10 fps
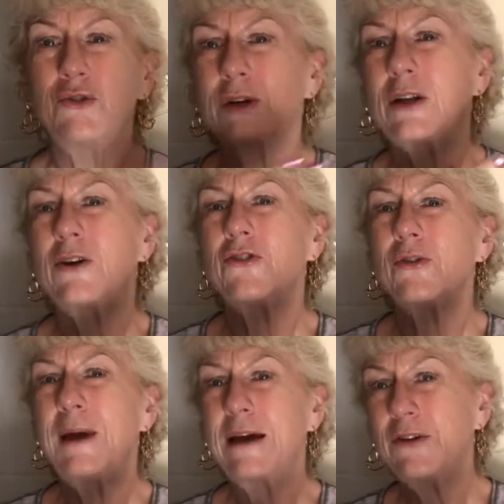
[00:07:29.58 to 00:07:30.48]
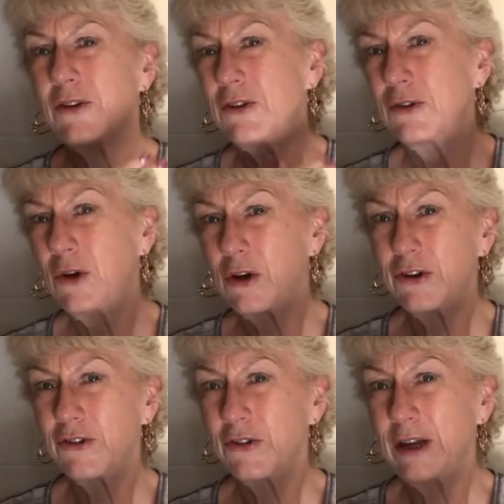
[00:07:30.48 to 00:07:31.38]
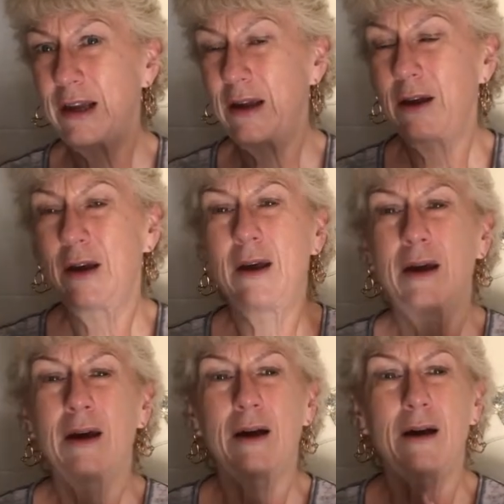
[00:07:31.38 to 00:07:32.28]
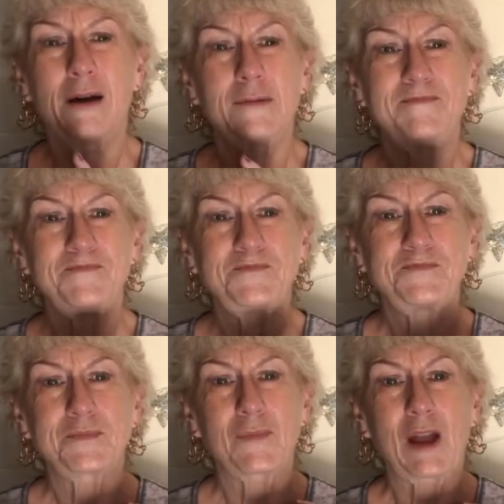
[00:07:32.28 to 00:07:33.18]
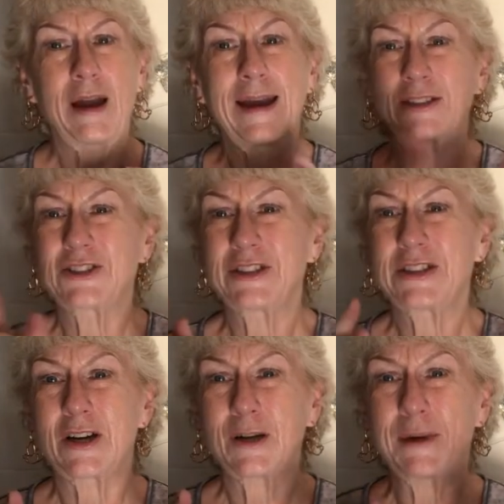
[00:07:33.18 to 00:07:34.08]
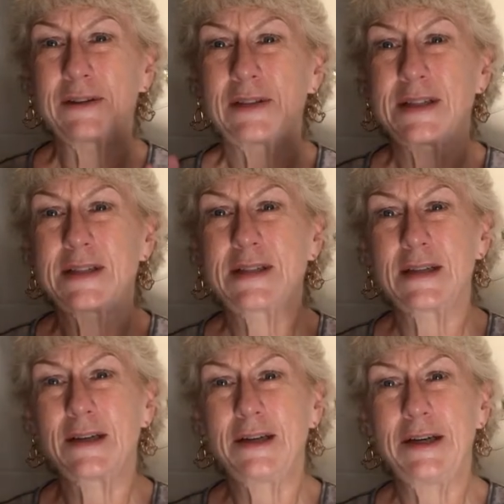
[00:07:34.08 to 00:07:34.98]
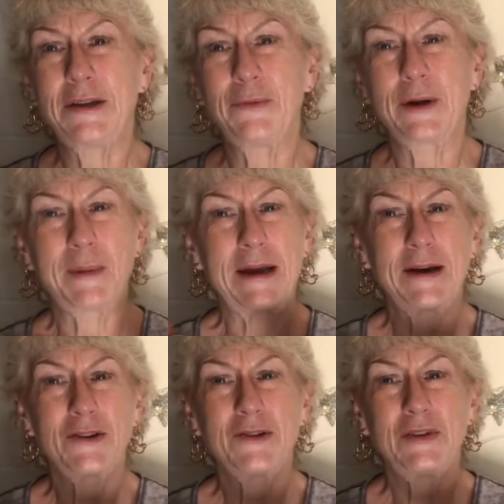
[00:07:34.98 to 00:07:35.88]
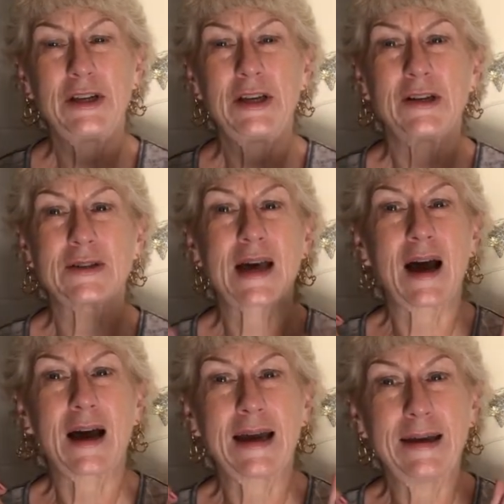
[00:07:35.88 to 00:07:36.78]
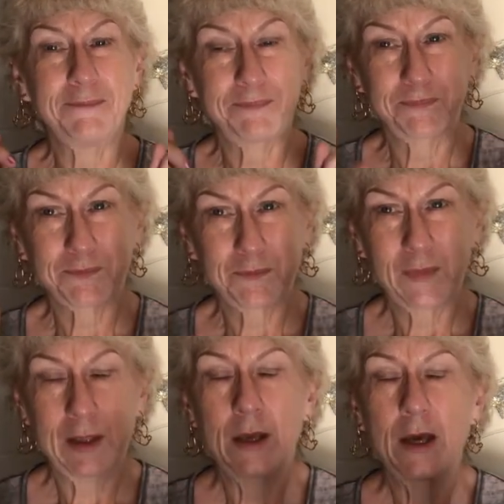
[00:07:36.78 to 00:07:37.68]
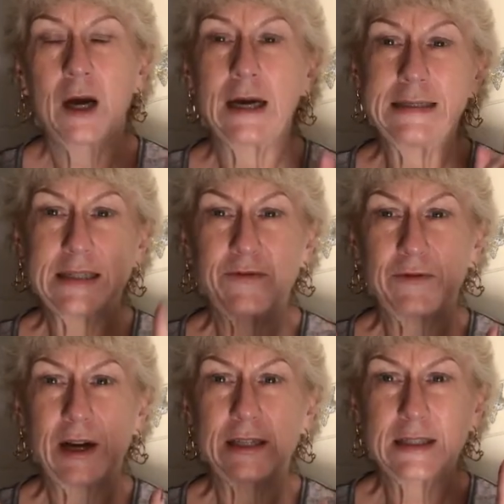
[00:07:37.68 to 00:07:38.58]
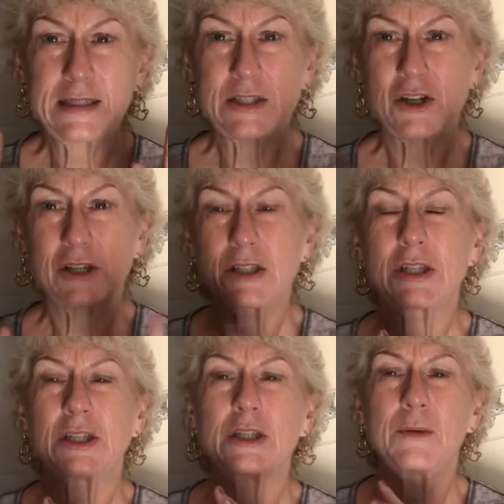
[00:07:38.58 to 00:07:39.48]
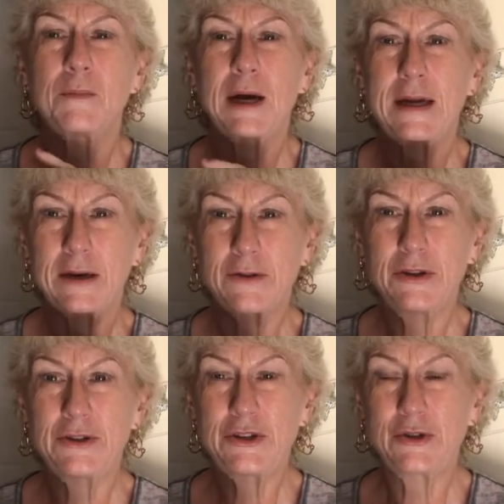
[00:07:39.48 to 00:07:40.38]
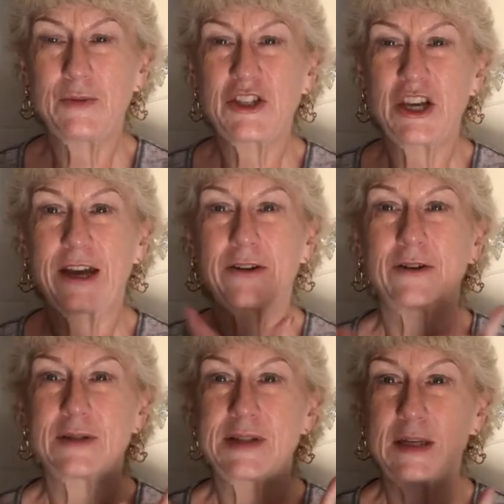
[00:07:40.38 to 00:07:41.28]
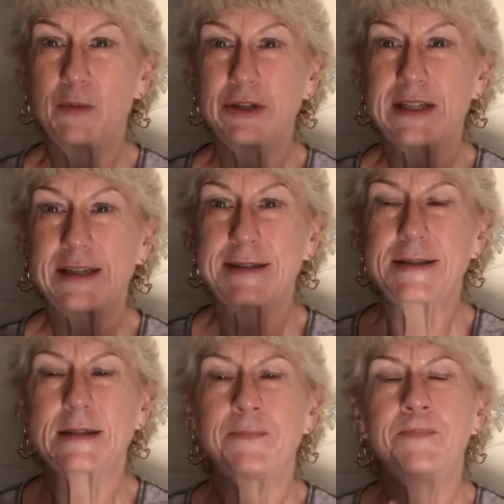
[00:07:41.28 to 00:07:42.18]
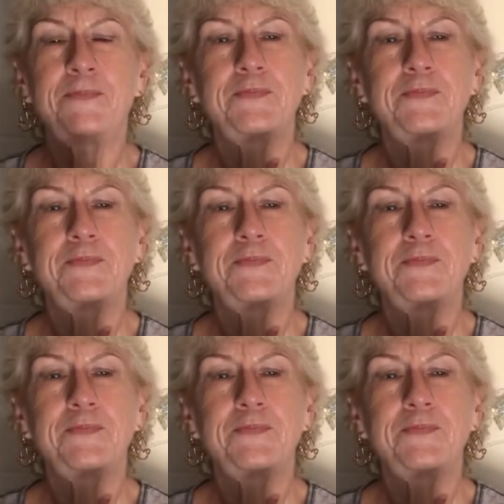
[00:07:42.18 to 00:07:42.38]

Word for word: to a laundromat to do laundry. Um, I actually talk about this in one of my other videos. I, I did finally start my other YouTube channel, Zebra Does,